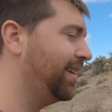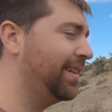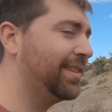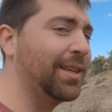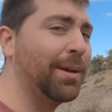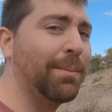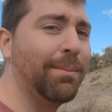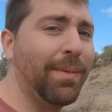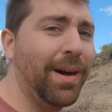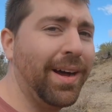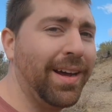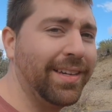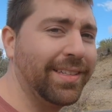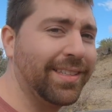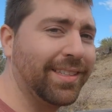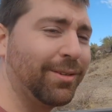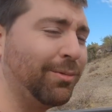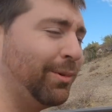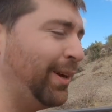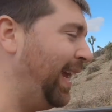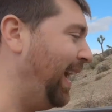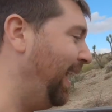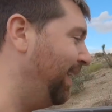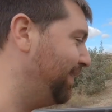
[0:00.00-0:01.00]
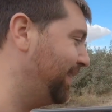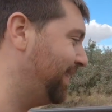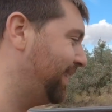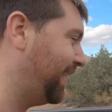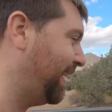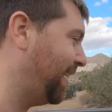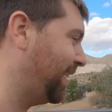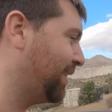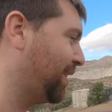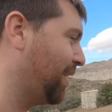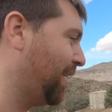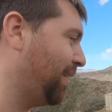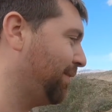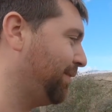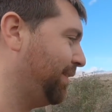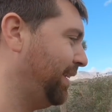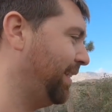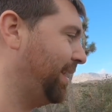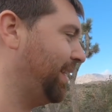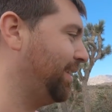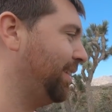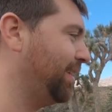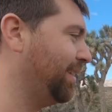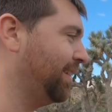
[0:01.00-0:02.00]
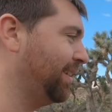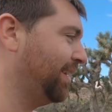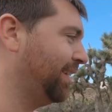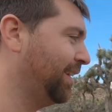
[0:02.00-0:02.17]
It's a must. We haven't had coffee yet.